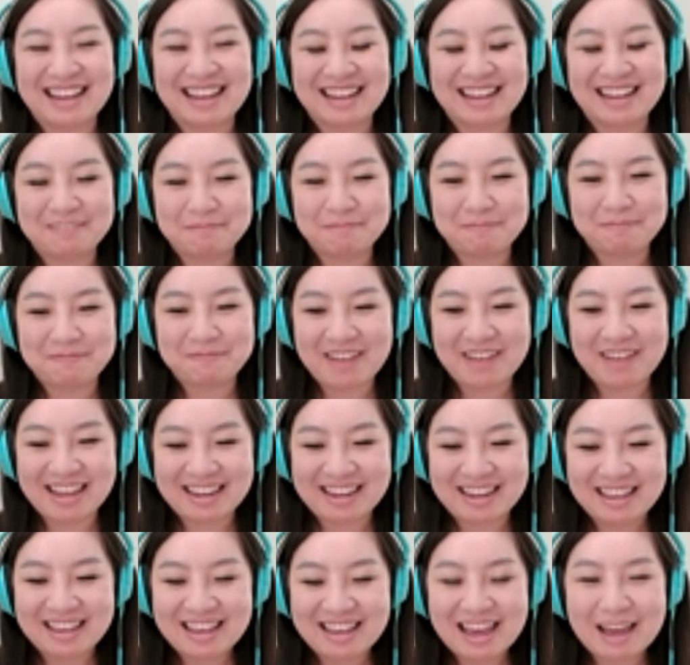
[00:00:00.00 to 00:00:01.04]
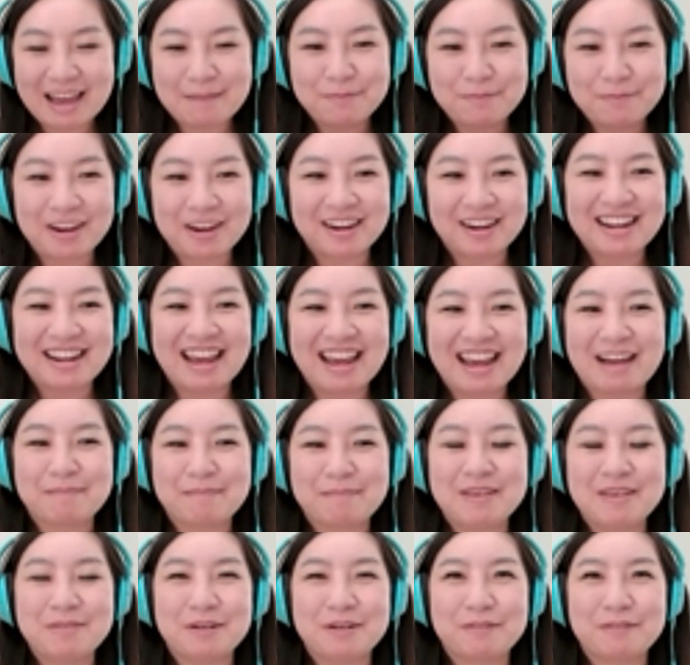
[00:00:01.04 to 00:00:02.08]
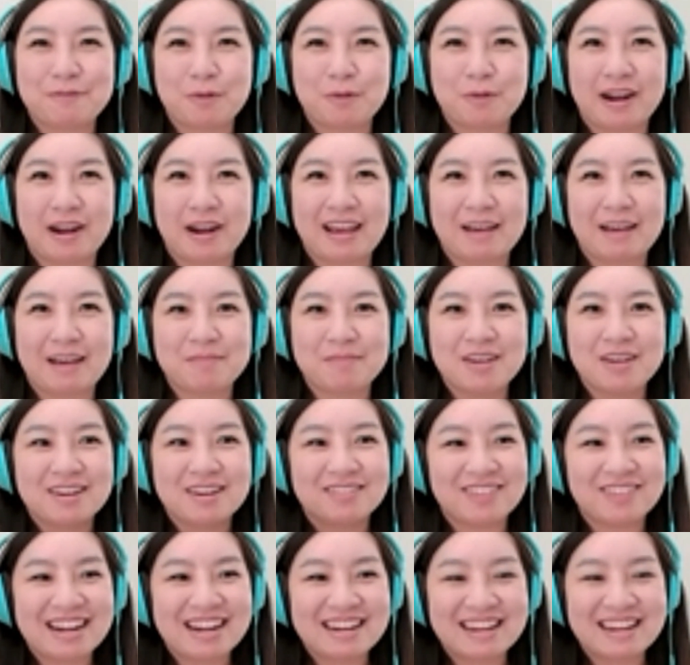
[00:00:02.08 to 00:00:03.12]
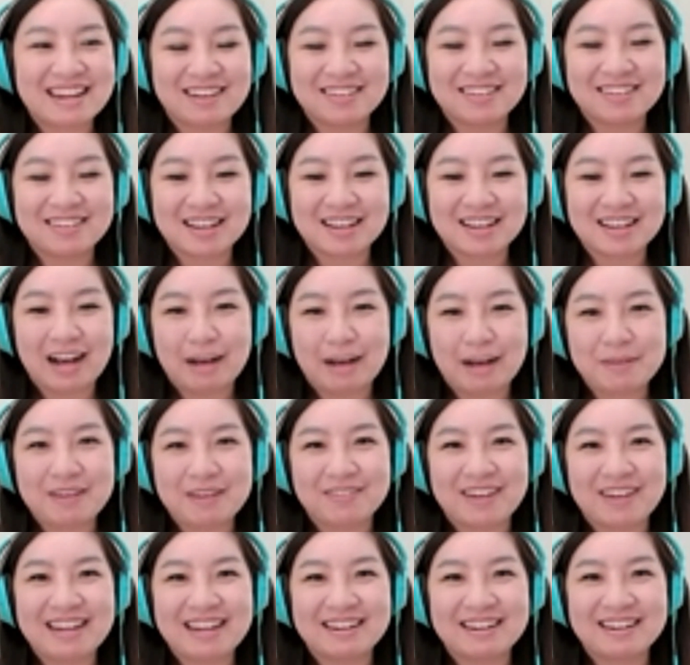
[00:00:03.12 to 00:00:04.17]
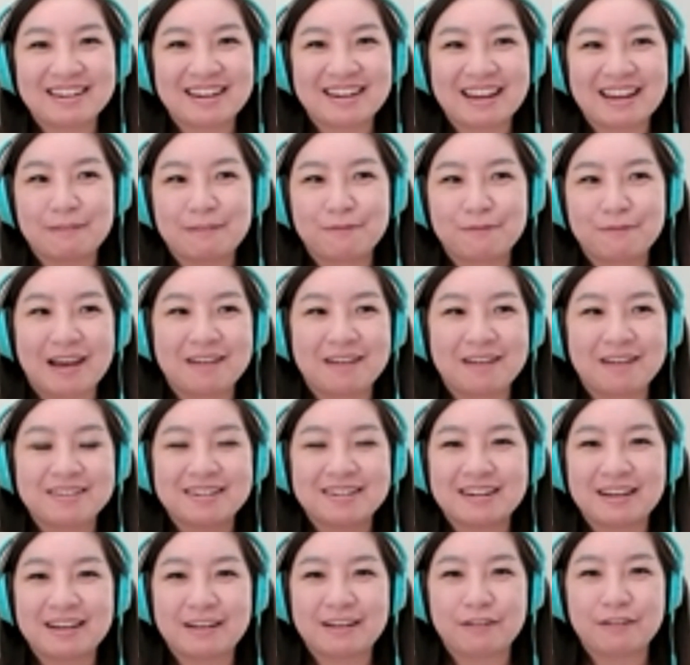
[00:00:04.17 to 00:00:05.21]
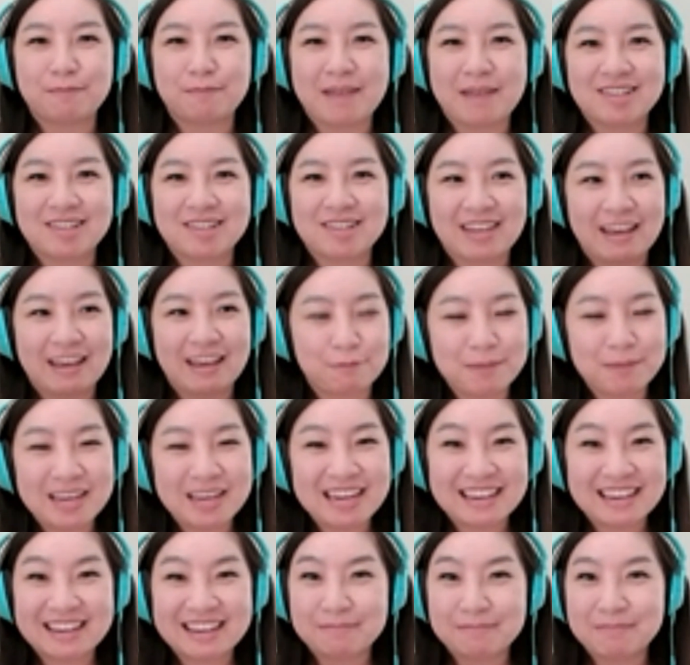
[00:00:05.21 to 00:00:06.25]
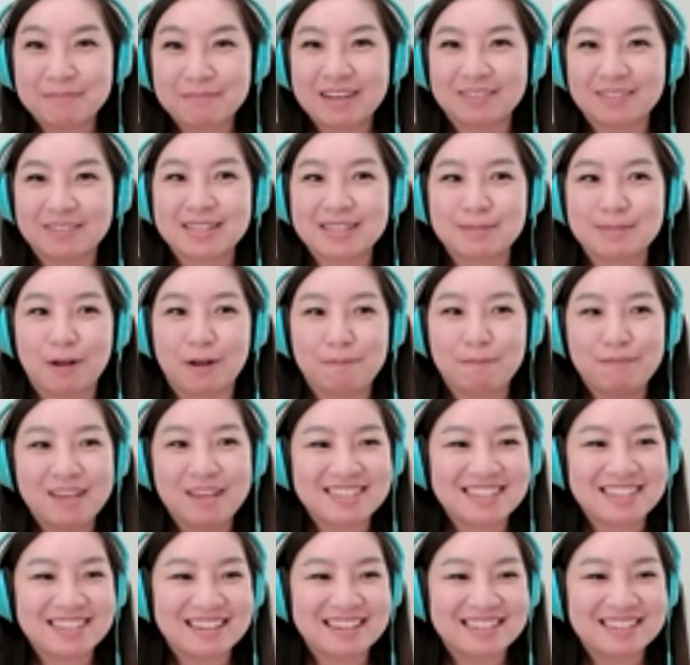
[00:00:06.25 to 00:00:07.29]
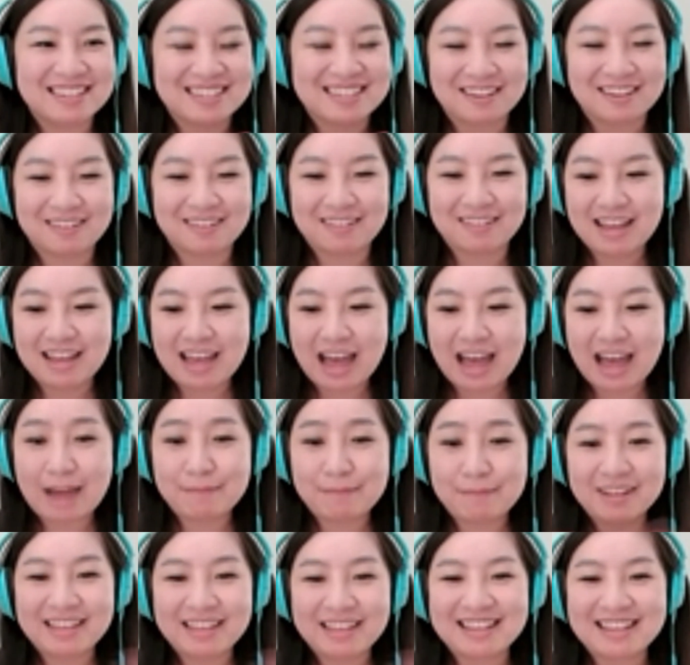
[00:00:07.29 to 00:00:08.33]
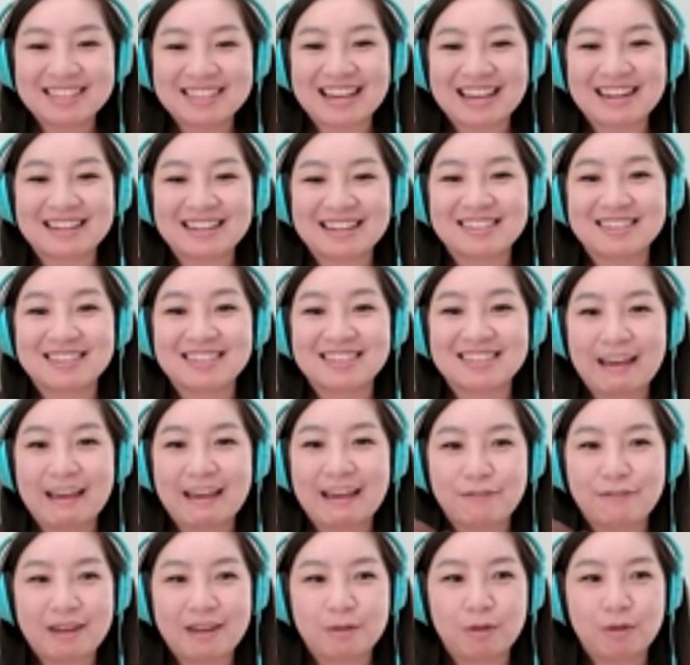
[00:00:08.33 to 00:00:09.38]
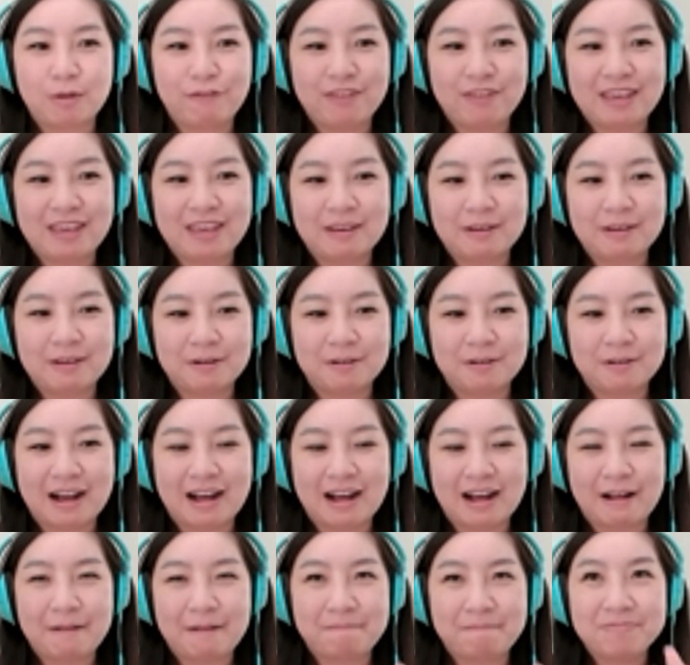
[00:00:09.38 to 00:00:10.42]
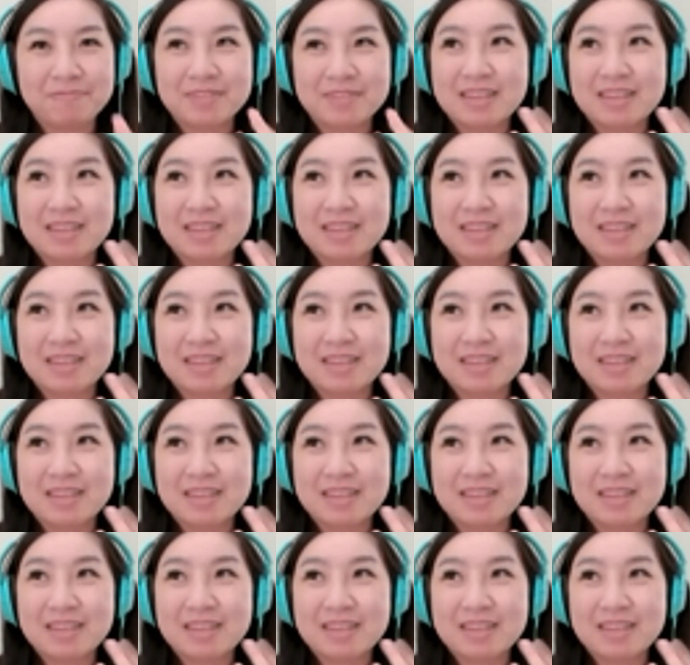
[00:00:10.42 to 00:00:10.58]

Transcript: um, but I'm very happy with where I am right now as a copywriter and founder of Magic Cave Media, my own small business. So I'm really excited to dive in with you. Um,